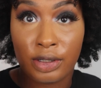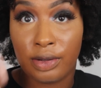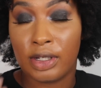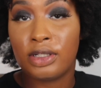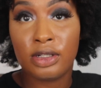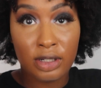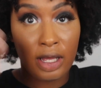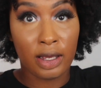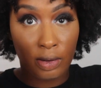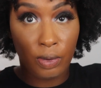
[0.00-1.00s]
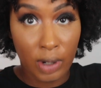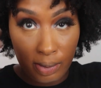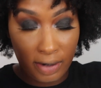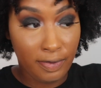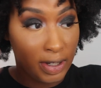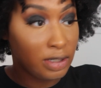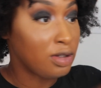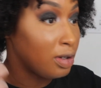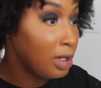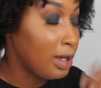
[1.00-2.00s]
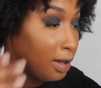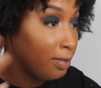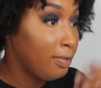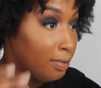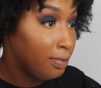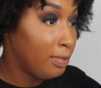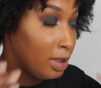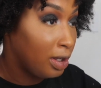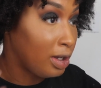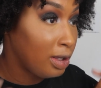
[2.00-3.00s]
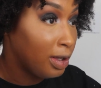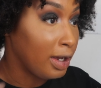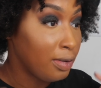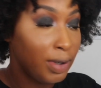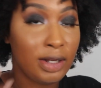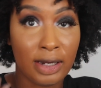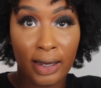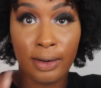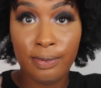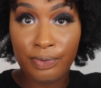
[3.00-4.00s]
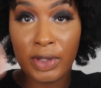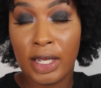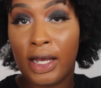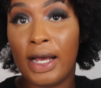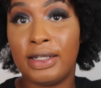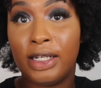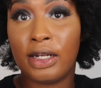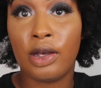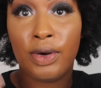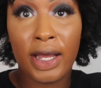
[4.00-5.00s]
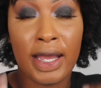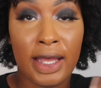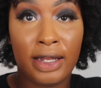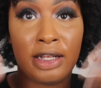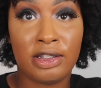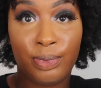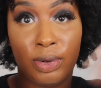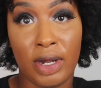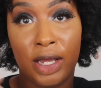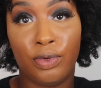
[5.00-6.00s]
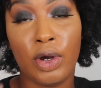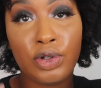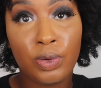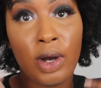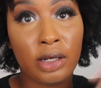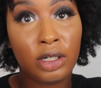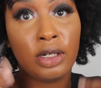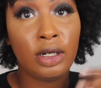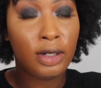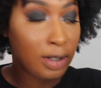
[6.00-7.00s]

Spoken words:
so this is like what my face is looking like right now. I did go ahead and spray rose water,